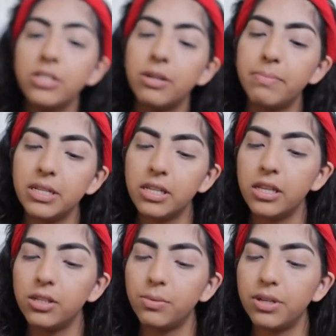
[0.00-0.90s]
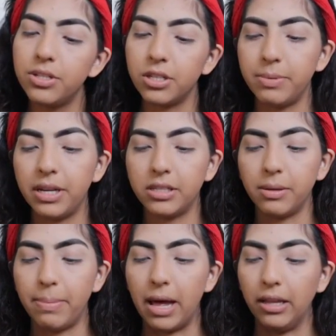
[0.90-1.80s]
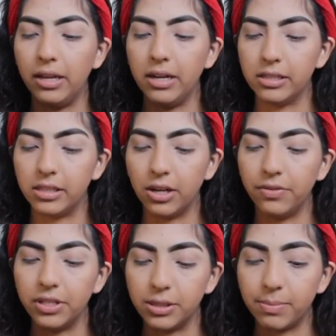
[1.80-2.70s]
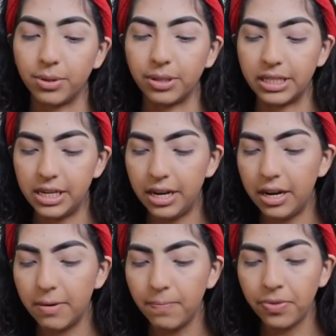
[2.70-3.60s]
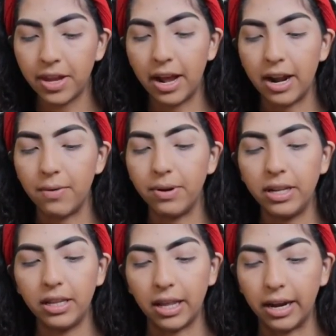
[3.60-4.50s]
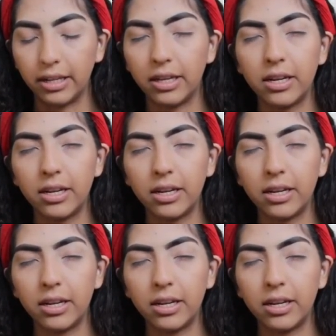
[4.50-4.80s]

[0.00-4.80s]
jump into this one just because the palette itself is pretty. And I really like the